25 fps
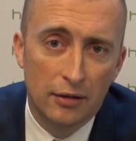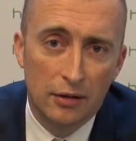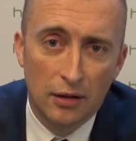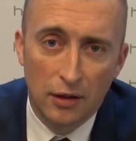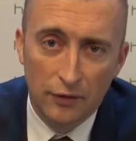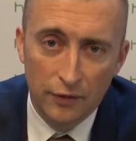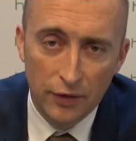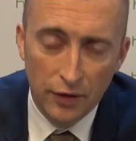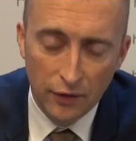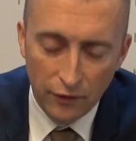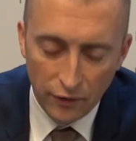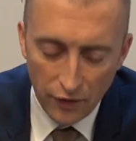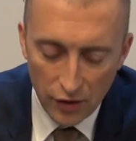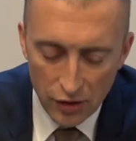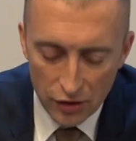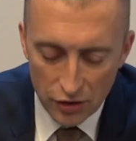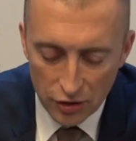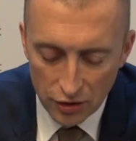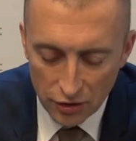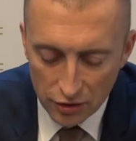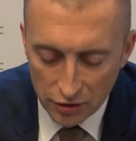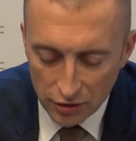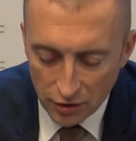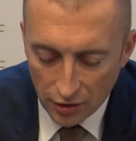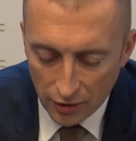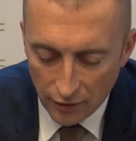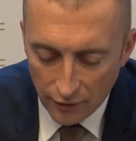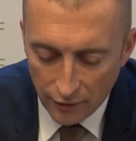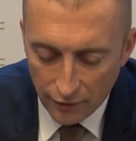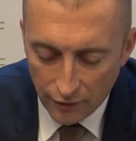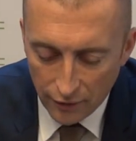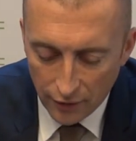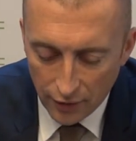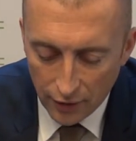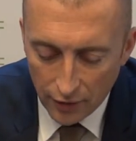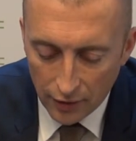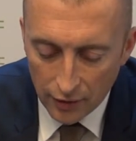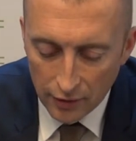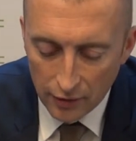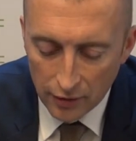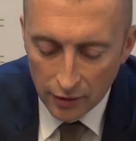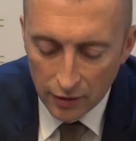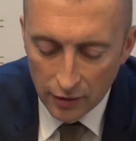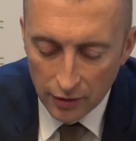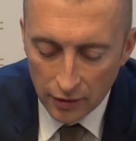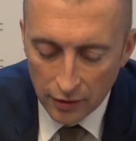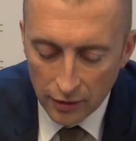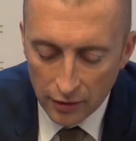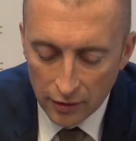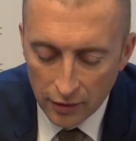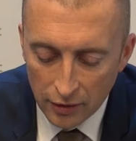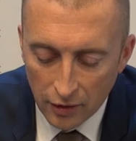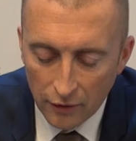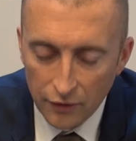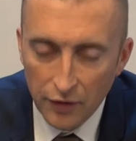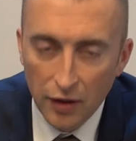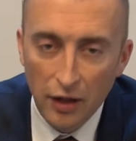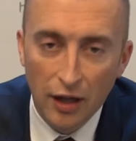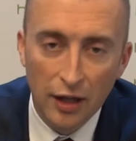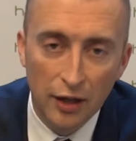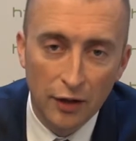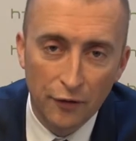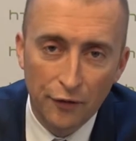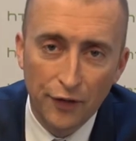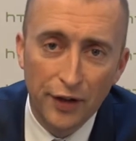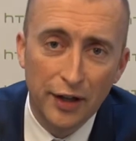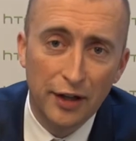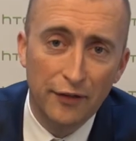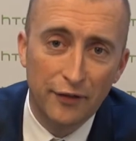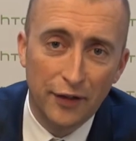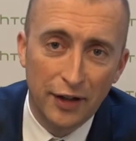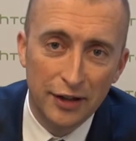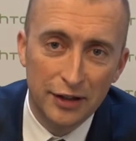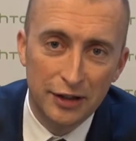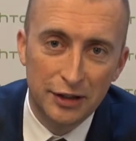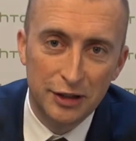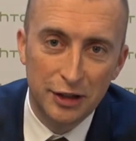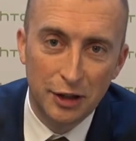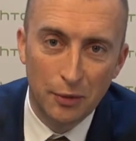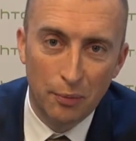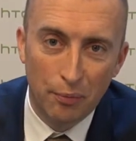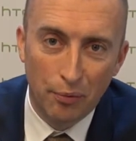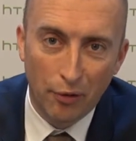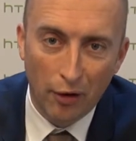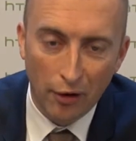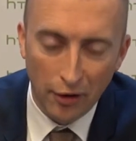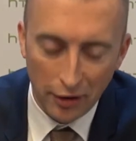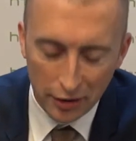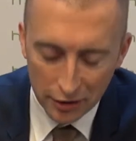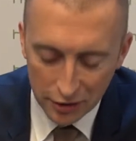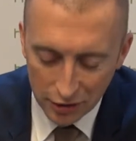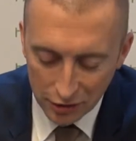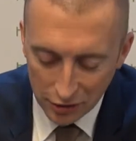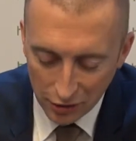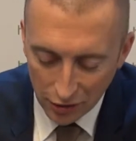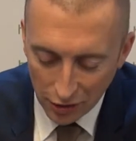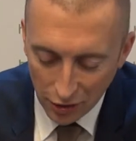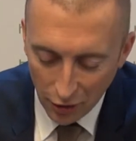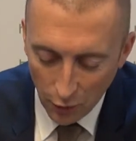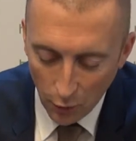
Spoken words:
of the features of the innovative HTC products,